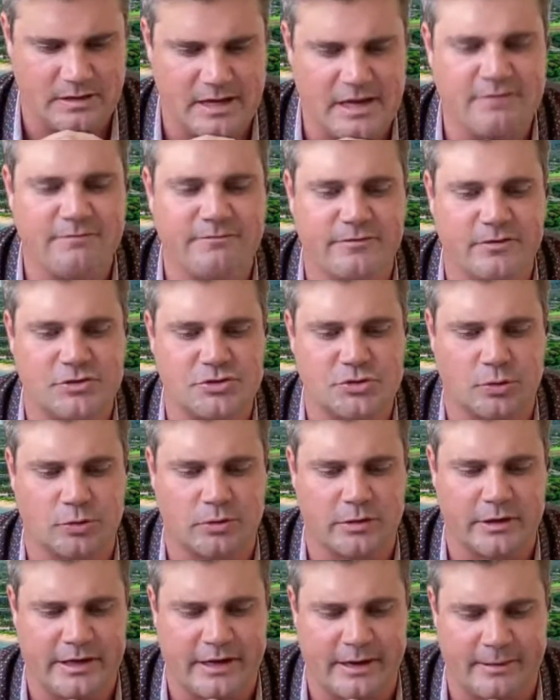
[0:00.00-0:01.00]

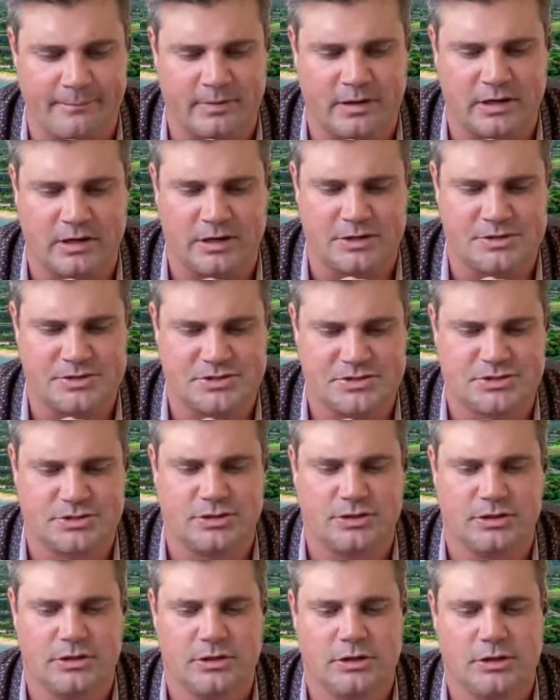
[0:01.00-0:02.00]
Inventory
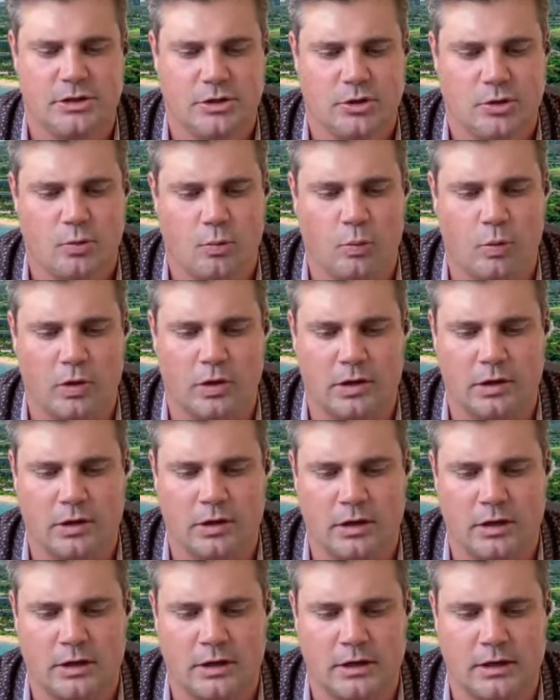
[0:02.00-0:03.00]
numbers
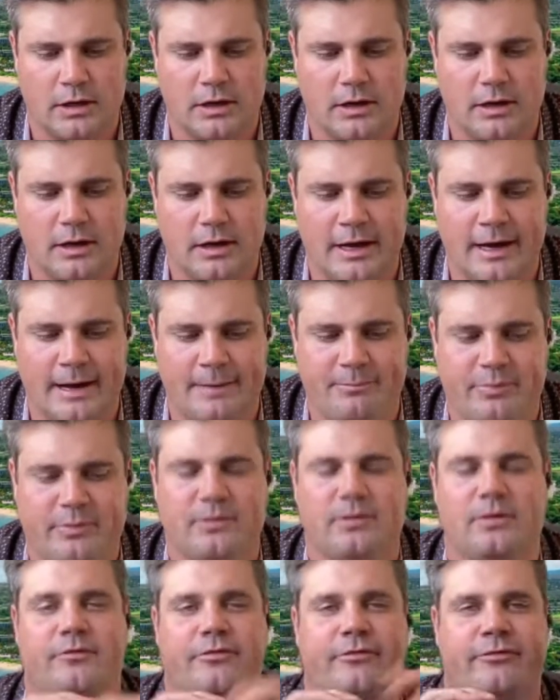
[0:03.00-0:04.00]
were up
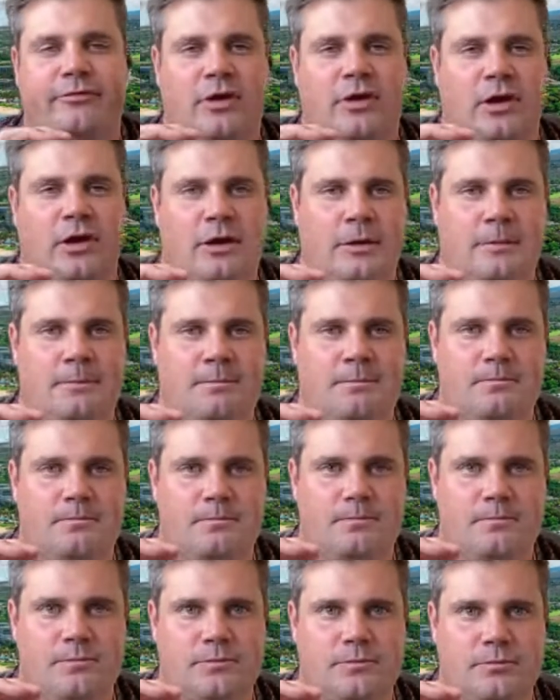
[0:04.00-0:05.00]
from
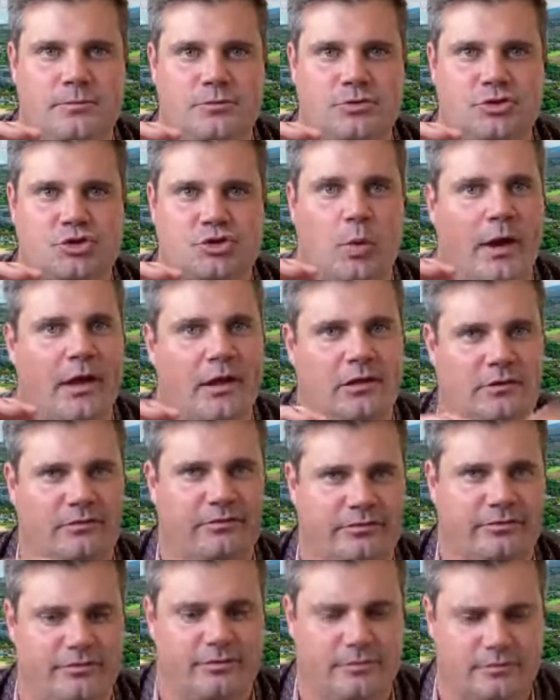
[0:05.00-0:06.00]
12
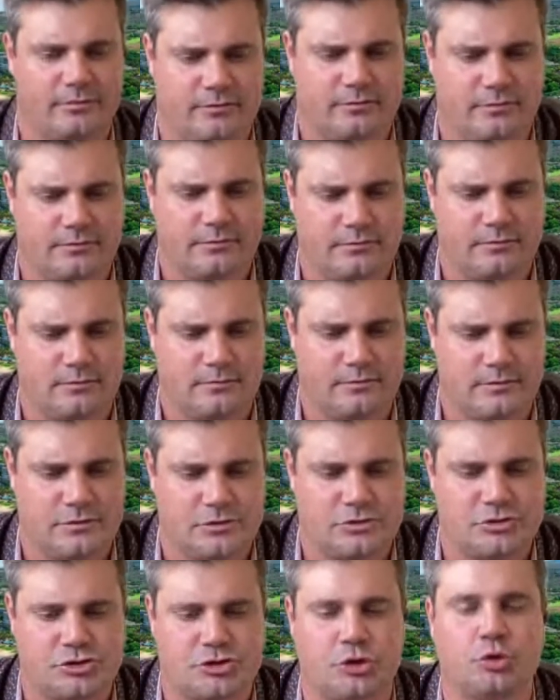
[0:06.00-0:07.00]

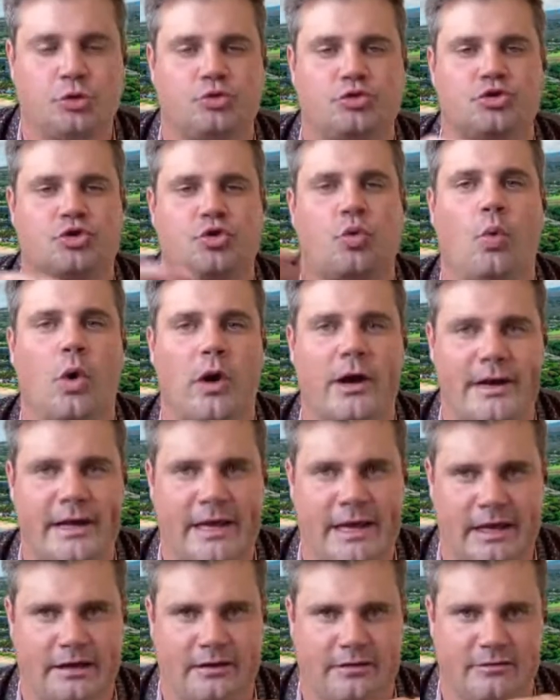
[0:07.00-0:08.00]
to
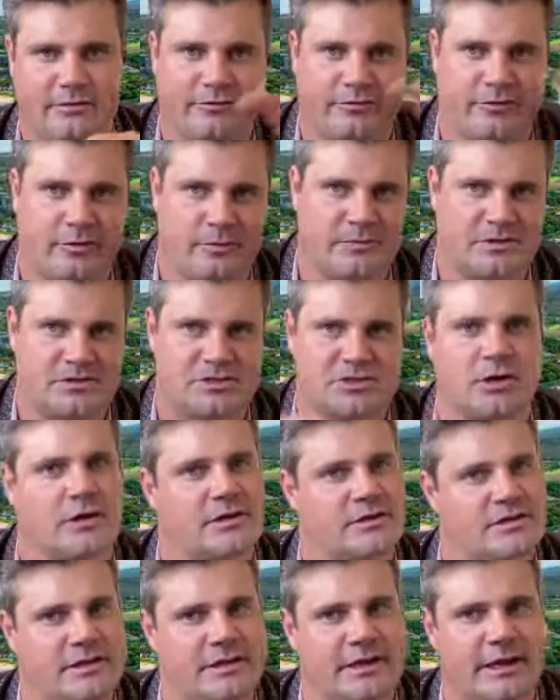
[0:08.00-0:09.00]
20 from the
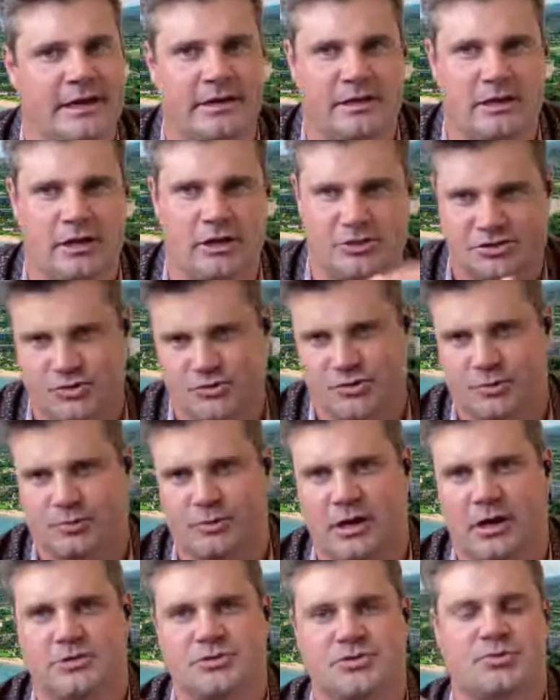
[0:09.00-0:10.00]
start to the end of the year. So
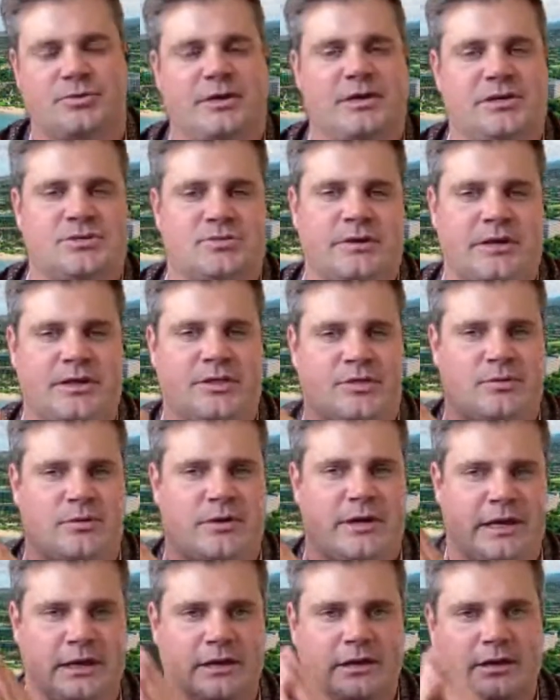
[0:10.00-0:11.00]
throughout
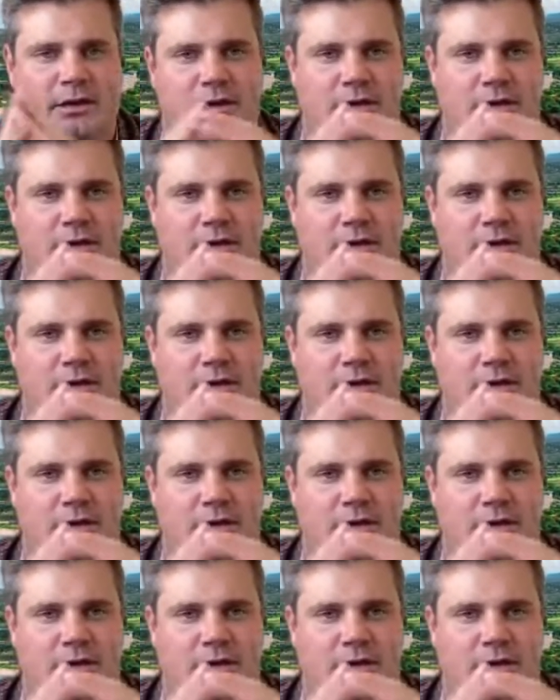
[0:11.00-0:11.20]
2023,